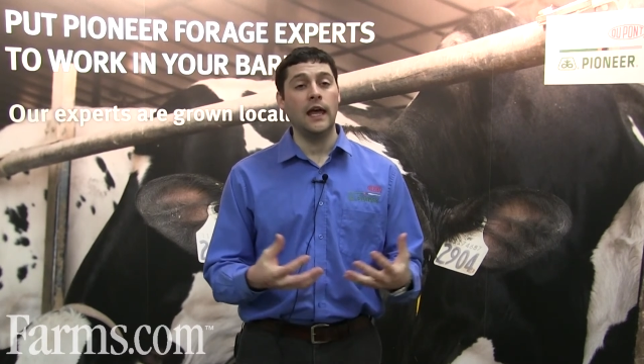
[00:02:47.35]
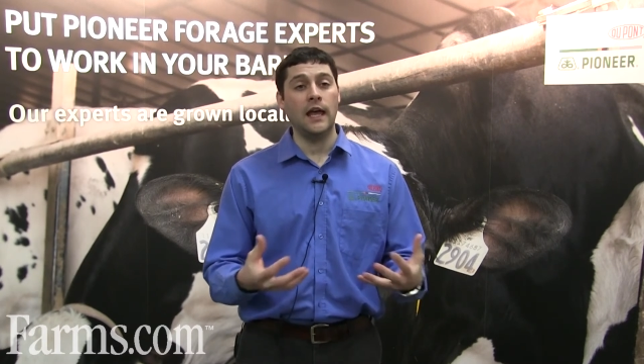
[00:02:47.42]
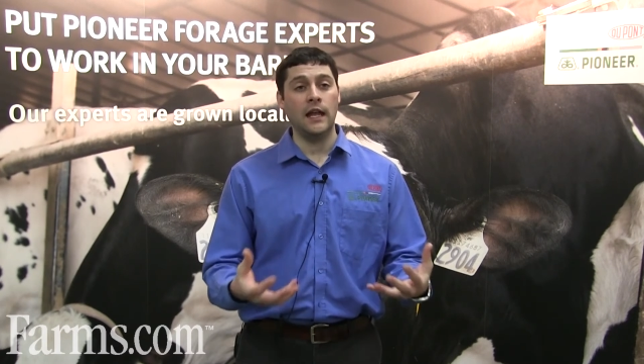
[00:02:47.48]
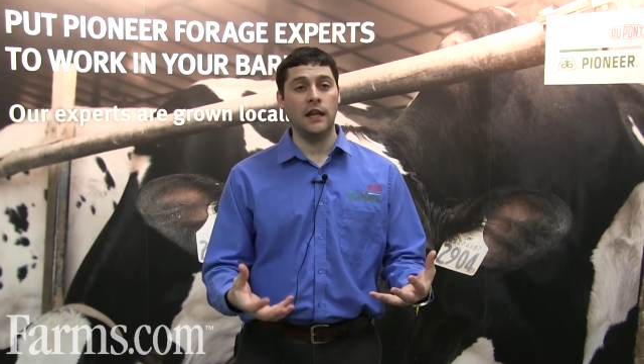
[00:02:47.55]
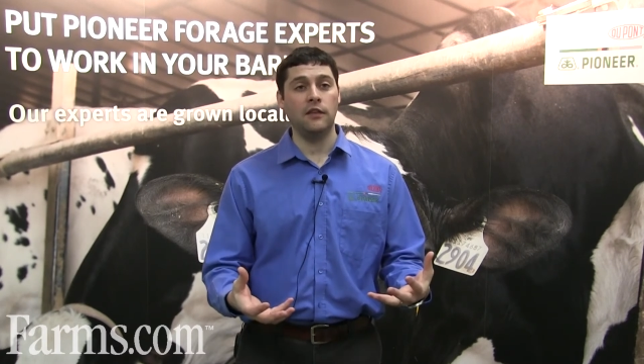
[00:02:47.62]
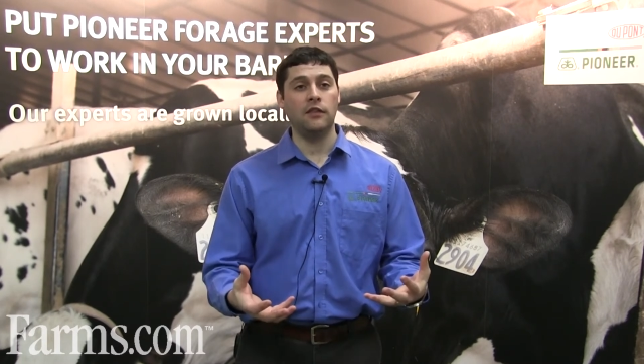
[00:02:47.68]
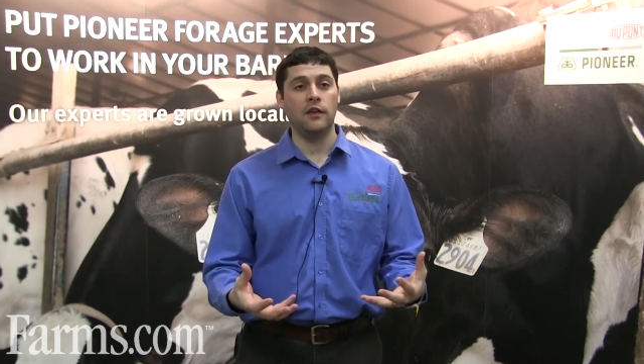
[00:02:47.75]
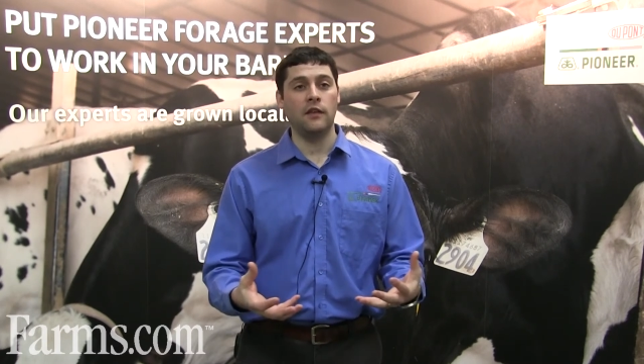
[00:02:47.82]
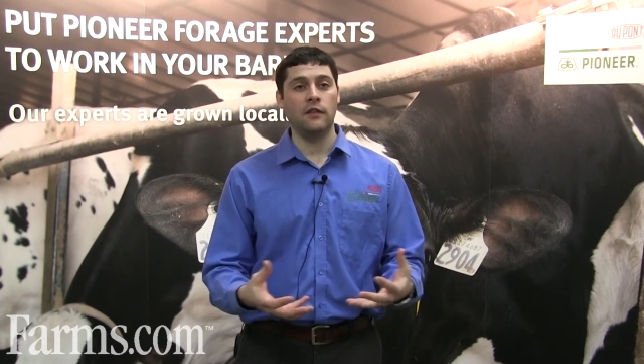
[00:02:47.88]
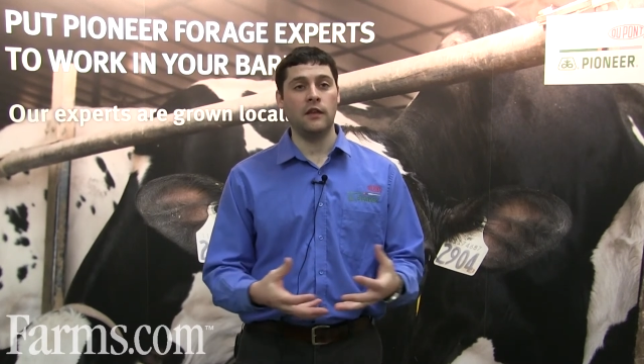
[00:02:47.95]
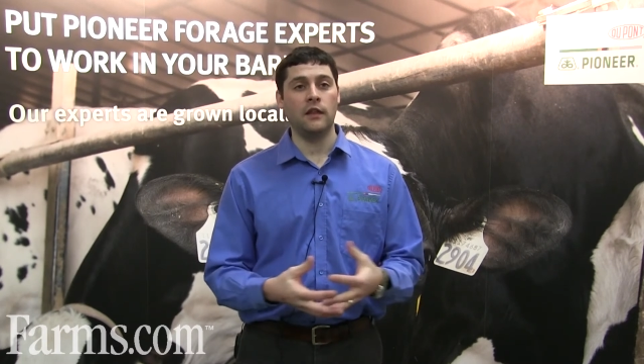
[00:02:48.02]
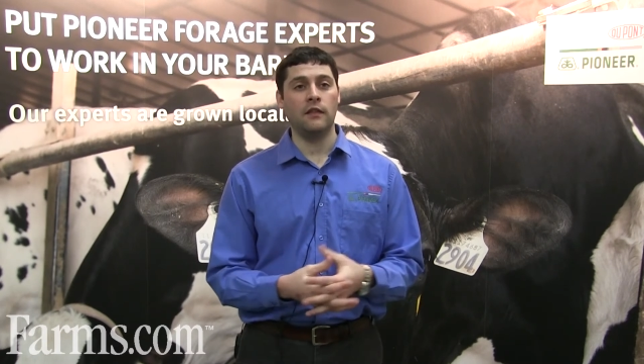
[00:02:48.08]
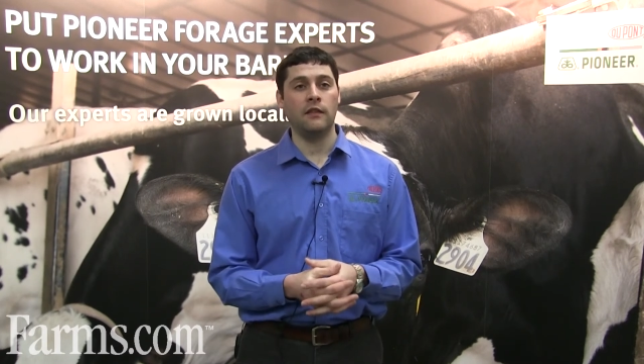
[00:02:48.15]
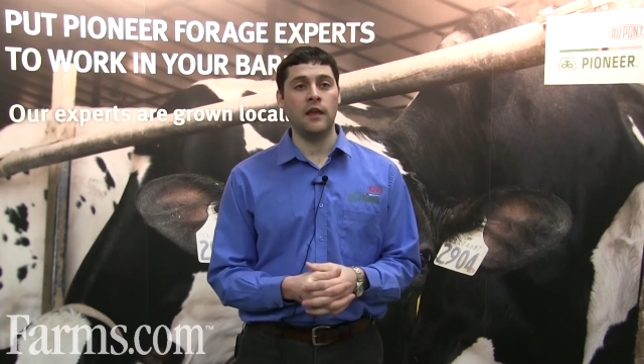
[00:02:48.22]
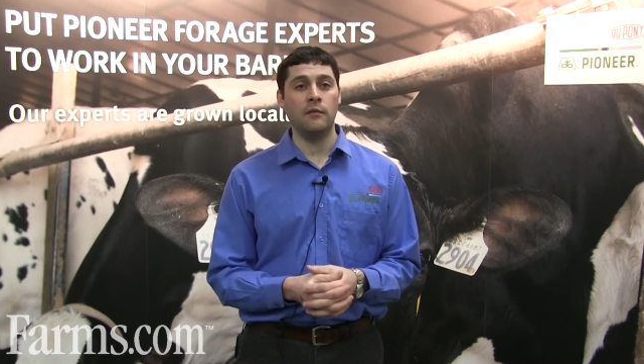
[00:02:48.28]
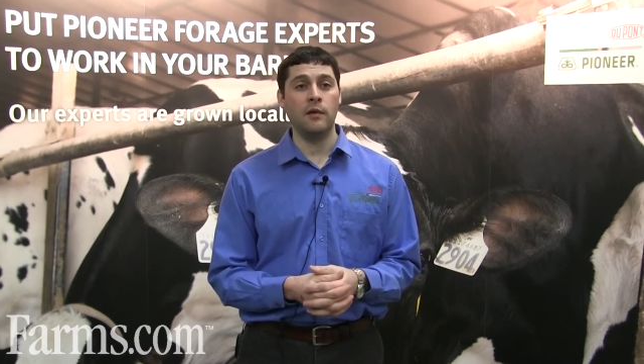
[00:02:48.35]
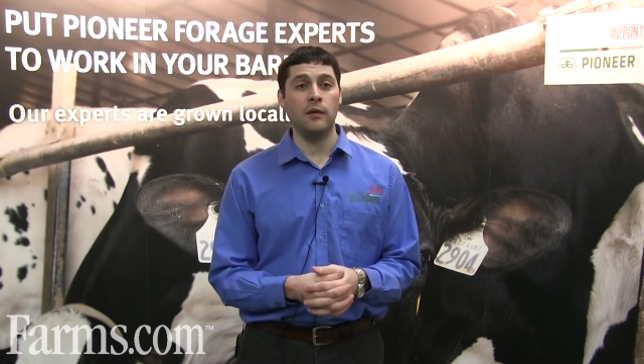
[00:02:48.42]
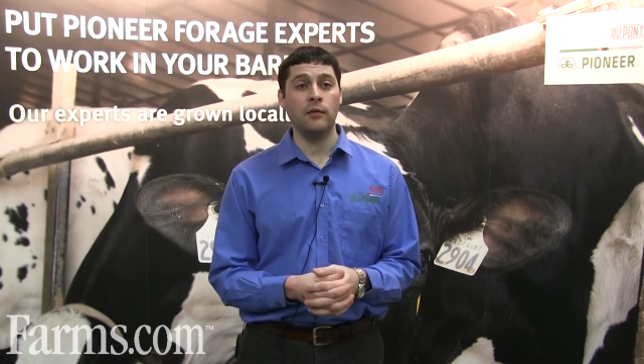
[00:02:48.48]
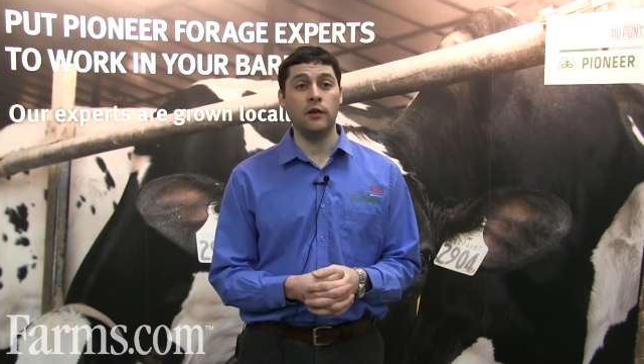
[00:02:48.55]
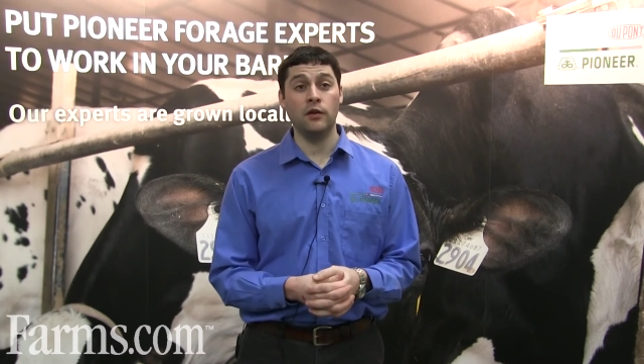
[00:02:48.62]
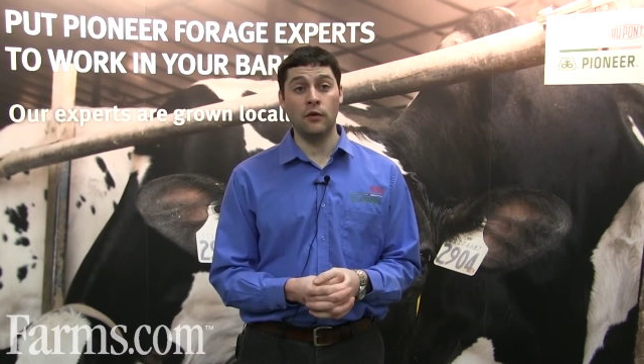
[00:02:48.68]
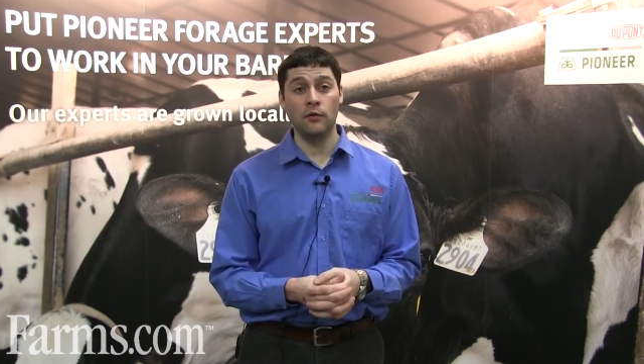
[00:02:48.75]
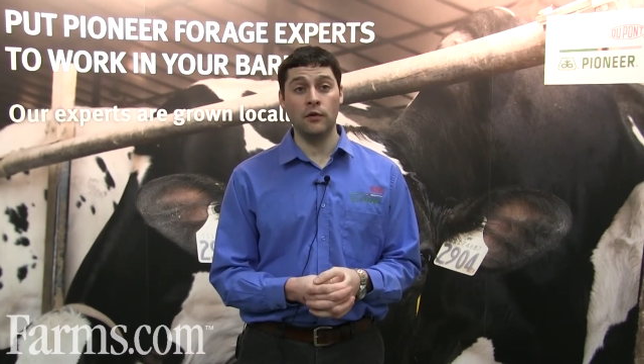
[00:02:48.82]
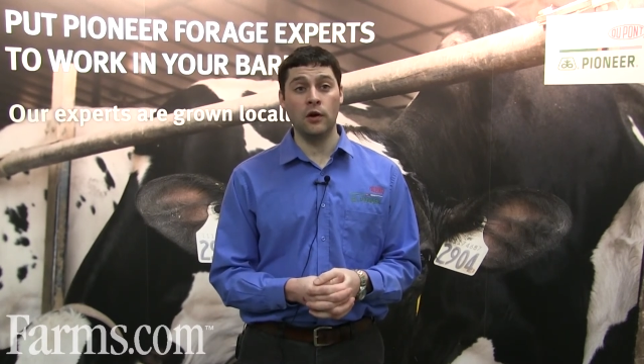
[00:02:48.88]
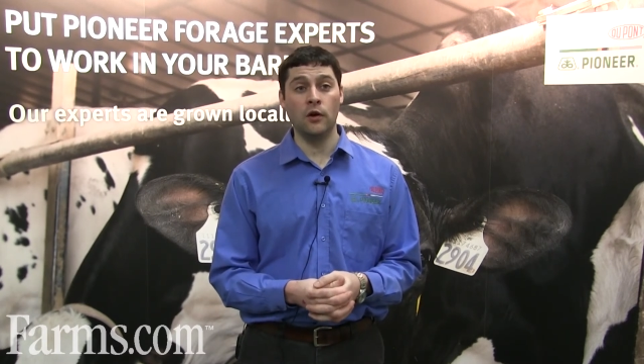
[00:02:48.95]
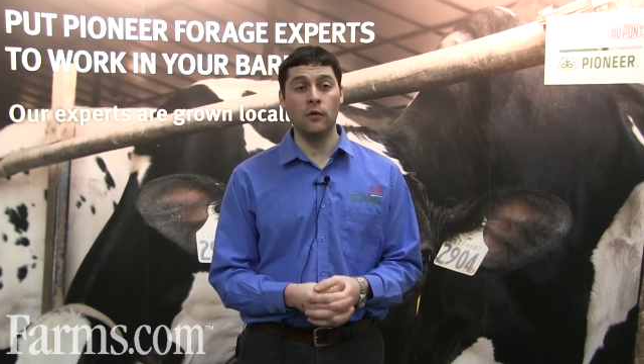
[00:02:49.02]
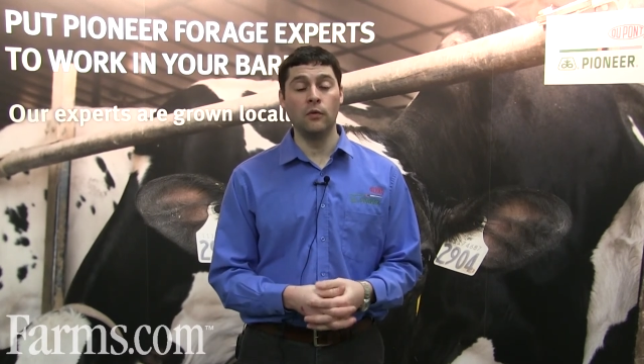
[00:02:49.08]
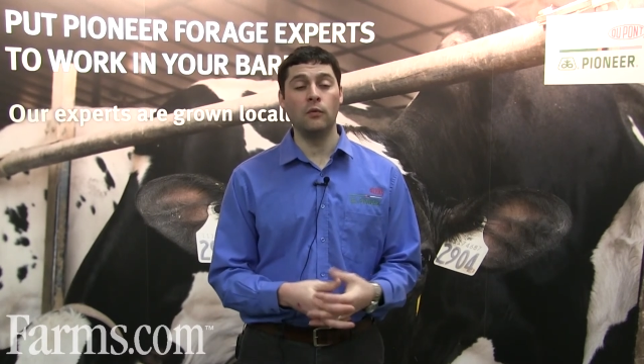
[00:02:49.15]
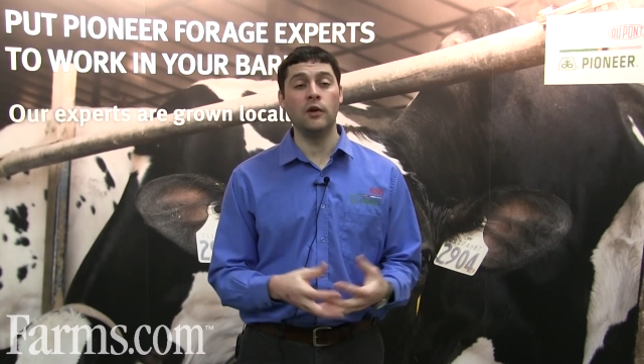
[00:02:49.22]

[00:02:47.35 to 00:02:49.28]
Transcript: Anything that they maybe don't know,